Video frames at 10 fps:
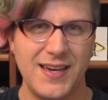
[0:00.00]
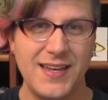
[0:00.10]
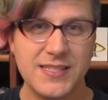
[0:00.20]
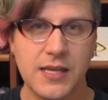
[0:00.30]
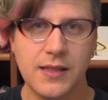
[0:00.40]

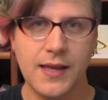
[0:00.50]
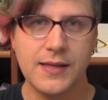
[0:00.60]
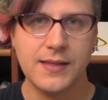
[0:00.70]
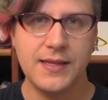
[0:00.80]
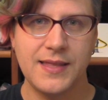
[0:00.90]
And it's
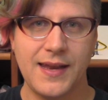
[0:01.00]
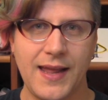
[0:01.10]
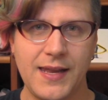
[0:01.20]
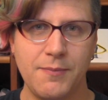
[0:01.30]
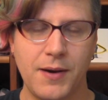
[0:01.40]
unlikely that
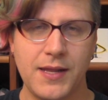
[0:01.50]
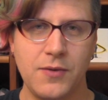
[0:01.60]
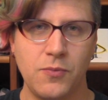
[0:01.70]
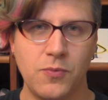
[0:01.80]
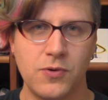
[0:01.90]

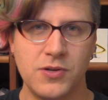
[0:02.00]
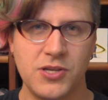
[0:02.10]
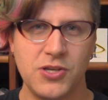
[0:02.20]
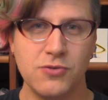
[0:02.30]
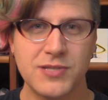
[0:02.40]
anybody would
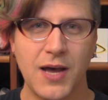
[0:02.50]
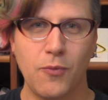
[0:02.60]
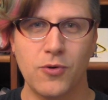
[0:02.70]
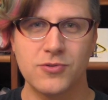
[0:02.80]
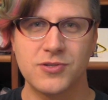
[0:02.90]
use
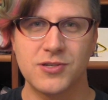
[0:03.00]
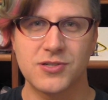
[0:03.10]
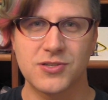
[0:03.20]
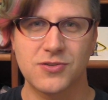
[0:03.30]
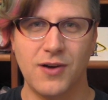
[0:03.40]
that word to
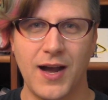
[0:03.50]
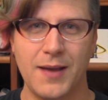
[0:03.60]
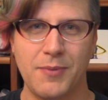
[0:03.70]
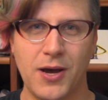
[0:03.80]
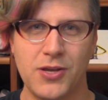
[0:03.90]

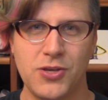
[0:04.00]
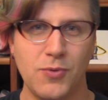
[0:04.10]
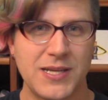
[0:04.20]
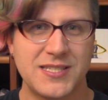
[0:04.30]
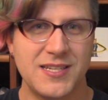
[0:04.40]
describe a
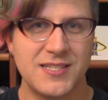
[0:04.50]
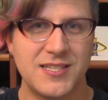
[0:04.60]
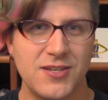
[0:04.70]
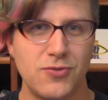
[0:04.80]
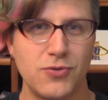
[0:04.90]
US
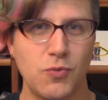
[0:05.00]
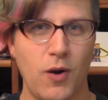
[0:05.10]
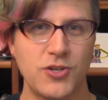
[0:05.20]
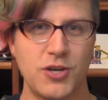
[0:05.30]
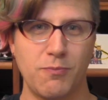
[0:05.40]
citizen who's
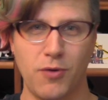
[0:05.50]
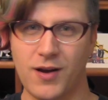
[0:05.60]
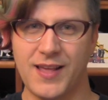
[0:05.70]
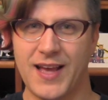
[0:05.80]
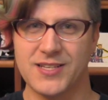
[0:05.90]
watching
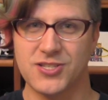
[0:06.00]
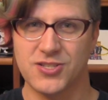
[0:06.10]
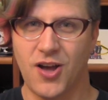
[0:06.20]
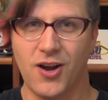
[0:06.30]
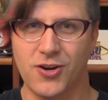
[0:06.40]
broadcast
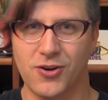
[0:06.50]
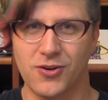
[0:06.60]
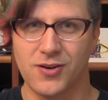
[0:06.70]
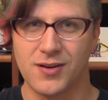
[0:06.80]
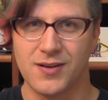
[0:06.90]

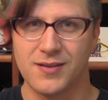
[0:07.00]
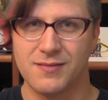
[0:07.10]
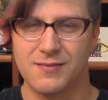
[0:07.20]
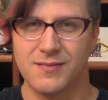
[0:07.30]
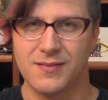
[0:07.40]
soccer
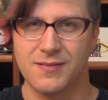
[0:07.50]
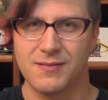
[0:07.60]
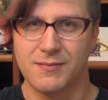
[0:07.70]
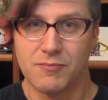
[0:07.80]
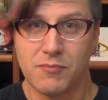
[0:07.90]

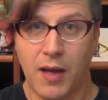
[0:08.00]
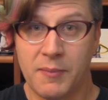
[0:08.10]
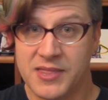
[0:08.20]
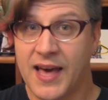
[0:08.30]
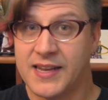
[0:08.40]

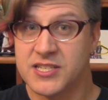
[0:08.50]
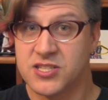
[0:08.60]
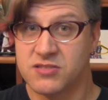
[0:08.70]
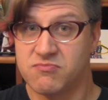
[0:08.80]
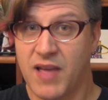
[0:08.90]
I mean, that
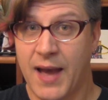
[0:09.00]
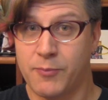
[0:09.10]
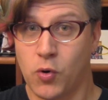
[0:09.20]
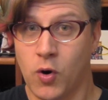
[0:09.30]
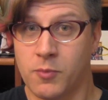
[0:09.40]
is
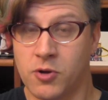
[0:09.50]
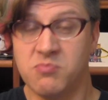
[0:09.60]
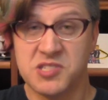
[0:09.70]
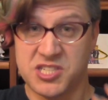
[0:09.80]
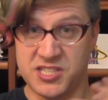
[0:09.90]

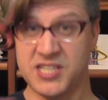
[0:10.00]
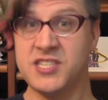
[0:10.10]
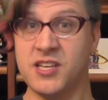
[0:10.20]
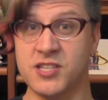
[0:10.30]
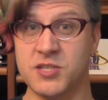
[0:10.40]
abnormal,
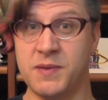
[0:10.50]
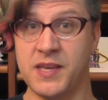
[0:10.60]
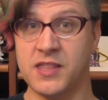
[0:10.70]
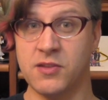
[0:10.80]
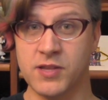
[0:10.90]
statistically
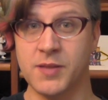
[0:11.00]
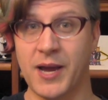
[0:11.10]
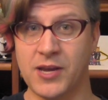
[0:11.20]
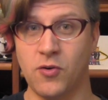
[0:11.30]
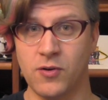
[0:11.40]
speaking. They're in the
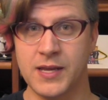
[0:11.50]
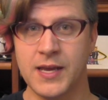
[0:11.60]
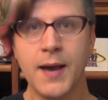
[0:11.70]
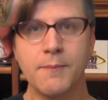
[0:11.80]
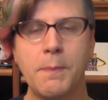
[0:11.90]

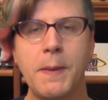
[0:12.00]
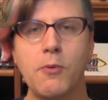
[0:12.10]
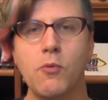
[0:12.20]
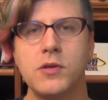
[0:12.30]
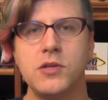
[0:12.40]
minority, but
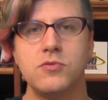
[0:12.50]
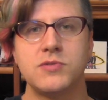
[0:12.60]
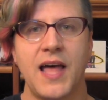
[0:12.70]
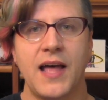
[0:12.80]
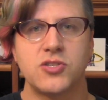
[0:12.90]
people wouldn't
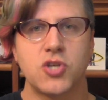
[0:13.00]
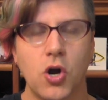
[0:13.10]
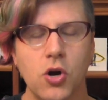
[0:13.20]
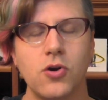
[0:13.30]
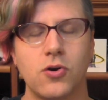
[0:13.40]
use that
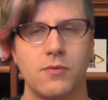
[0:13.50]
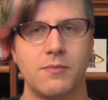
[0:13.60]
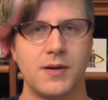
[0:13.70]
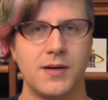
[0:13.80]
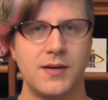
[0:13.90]

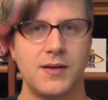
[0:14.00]
term